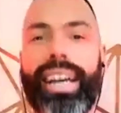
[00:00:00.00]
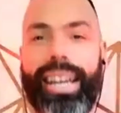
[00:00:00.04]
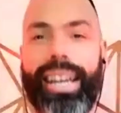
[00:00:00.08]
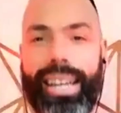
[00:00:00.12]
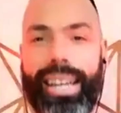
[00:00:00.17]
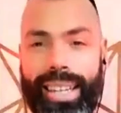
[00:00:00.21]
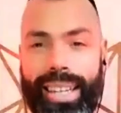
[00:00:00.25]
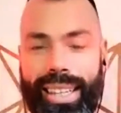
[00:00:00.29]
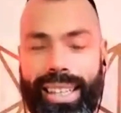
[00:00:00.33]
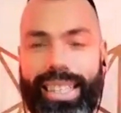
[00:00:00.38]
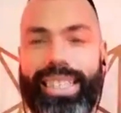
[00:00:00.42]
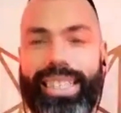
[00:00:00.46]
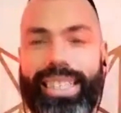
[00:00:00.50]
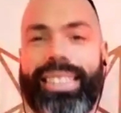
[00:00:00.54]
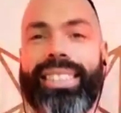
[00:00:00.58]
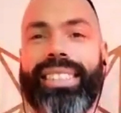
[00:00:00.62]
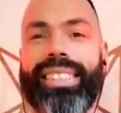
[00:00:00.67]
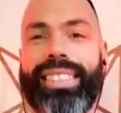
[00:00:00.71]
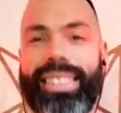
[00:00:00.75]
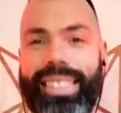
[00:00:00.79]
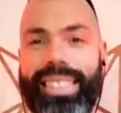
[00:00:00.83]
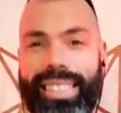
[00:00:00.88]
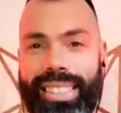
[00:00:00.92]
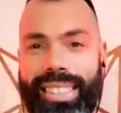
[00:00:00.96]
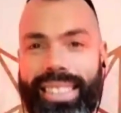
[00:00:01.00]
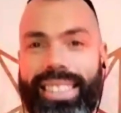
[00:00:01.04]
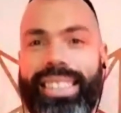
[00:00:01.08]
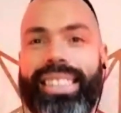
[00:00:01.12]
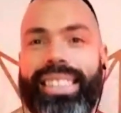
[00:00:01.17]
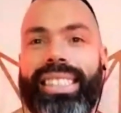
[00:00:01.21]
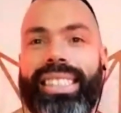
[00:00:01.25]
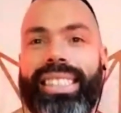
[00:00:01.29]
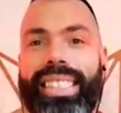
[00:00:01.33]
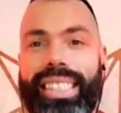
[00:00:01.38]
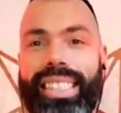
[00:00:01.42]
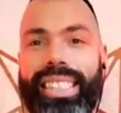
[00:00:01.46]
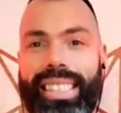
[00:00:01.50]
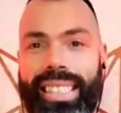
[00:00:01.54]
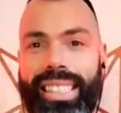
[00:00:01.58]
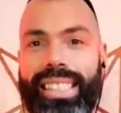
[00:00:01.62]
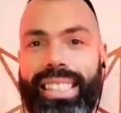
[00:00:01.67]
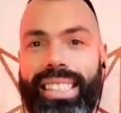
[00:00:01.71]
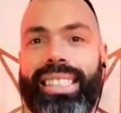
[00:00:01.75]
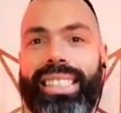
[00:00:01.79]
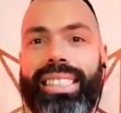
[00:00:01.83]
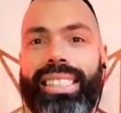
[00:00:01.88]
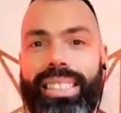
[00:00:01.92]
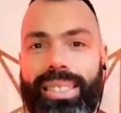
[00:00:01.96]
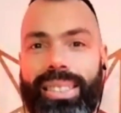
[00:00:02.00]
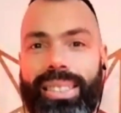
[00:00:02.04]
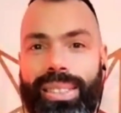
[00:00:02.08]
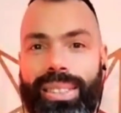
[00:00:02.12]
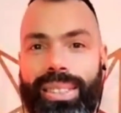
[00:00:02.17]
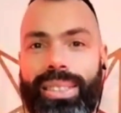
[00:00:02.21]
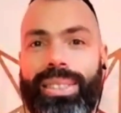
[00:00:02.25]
intuition, because I am